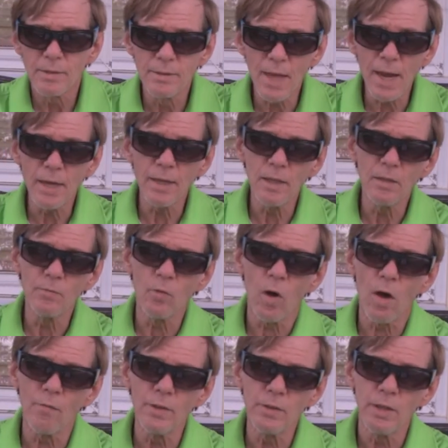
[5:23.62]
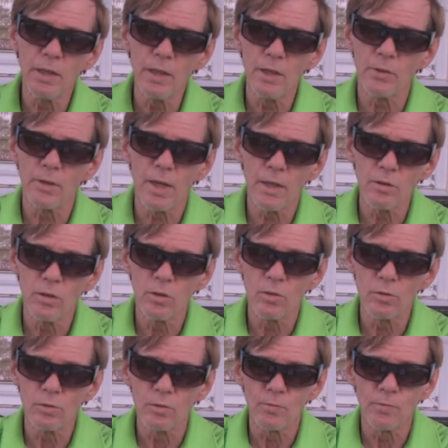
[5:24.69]
Data involving the internet
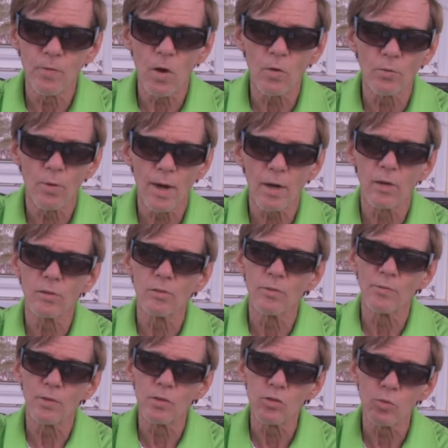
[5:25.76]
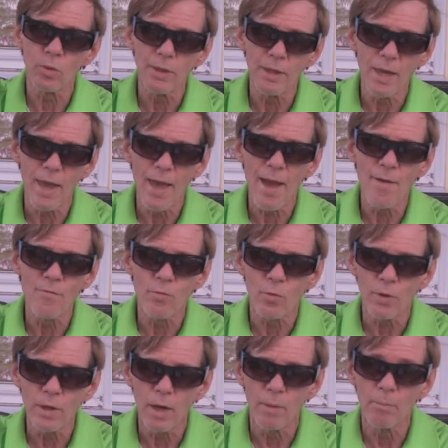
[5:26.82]
use and phone records of virtually
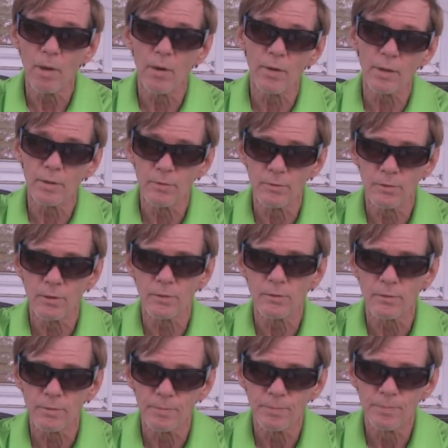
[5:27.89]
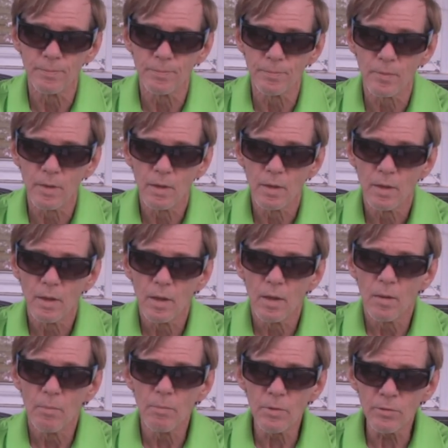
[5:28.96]
every American citizen.
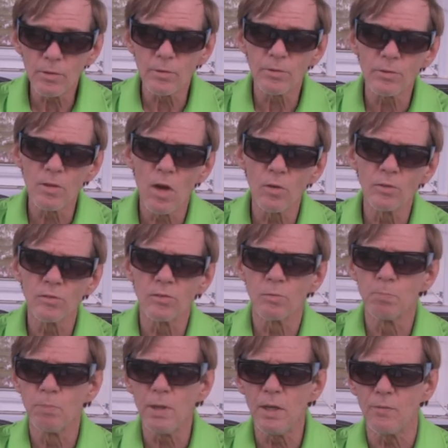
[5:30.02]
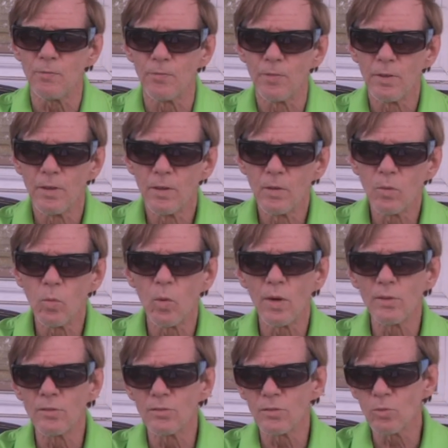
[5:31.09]
Mr. Snowden's beef
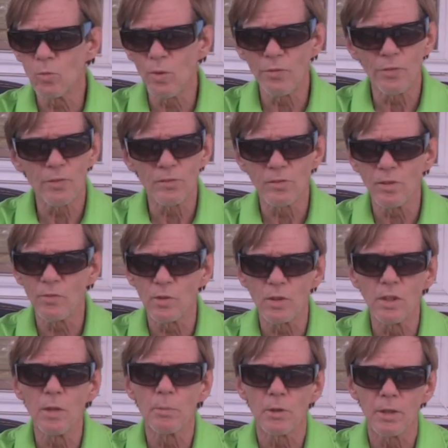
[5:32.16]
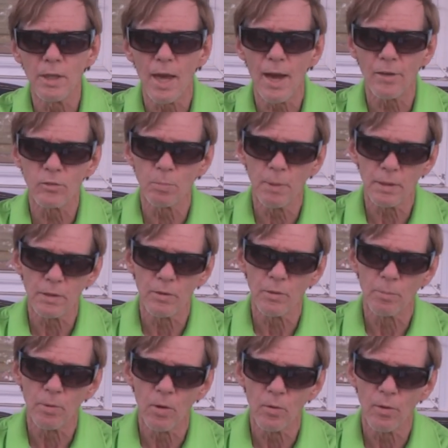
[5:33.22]
was with the civil liberty aspect of
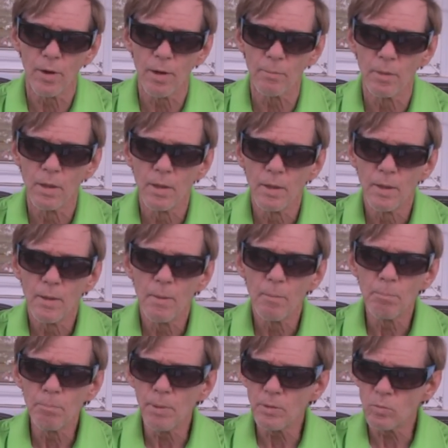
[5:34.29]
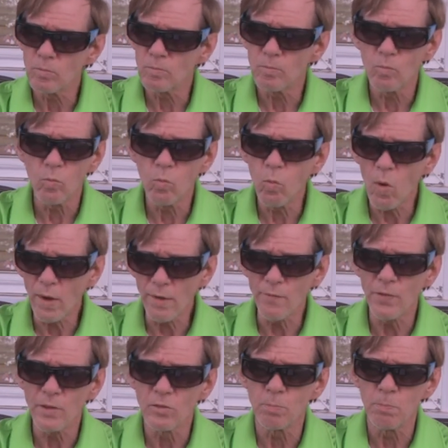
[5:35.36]
the program, but what
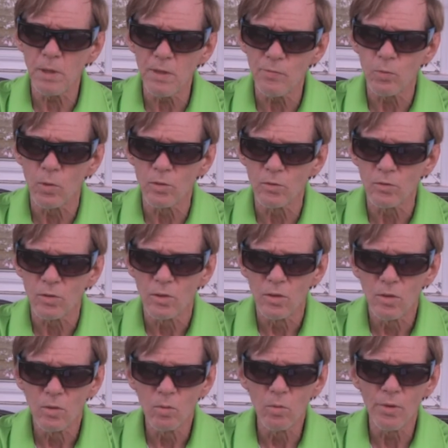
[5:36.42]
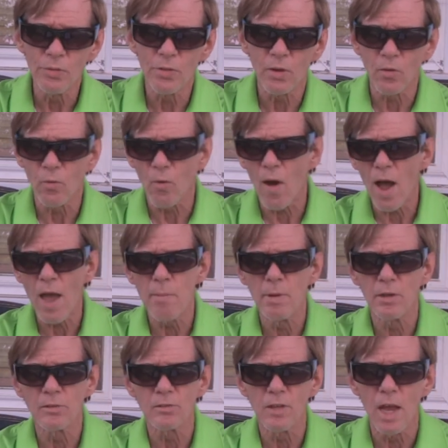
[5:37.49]
if his beef was with the crime
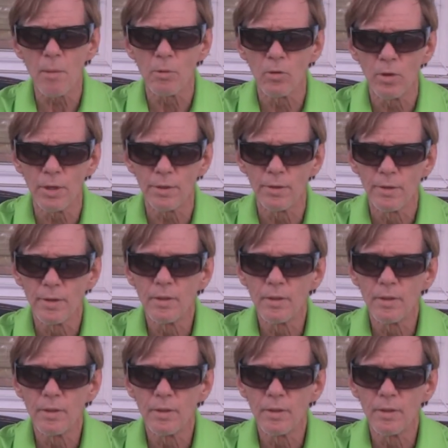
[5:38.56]
in his neighborhood?